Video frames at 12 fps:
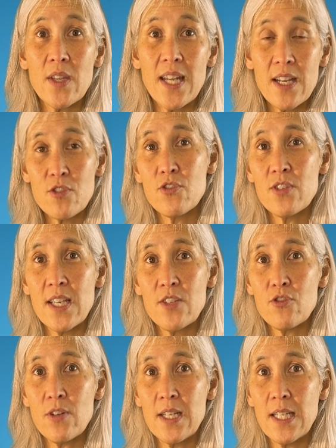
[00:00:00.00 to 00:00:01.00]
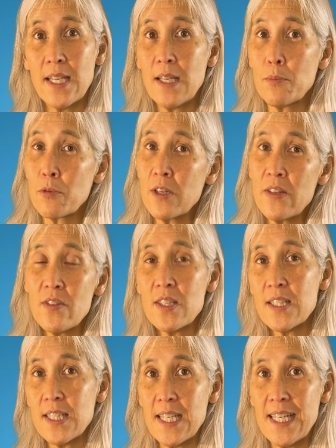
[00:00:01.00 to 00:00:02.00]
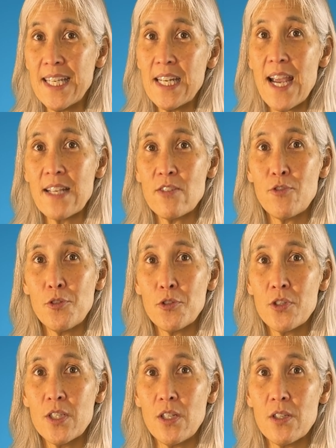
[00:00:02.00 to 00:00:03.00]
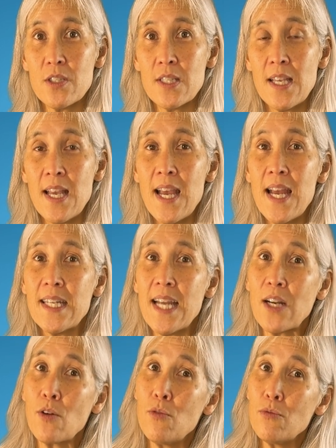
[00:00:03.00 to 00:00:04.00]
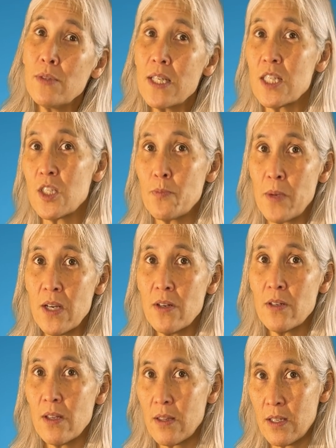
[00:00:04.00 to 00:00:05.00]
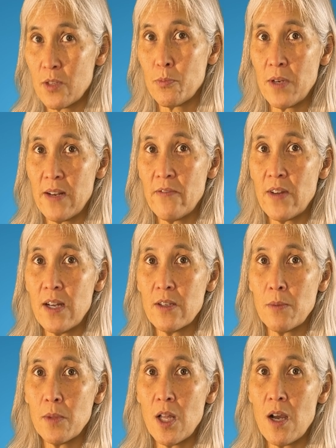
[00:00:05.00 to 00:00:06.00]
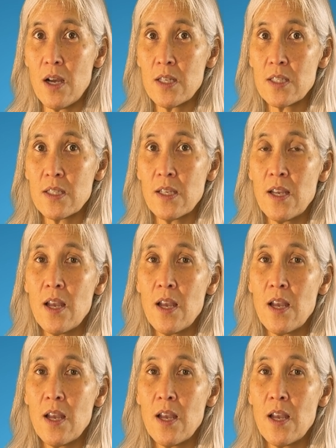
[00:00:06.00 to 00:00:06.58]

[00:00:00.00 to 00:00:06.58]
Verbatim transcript: that exercise training in previously inactive older adults not only spared this brain volume loss,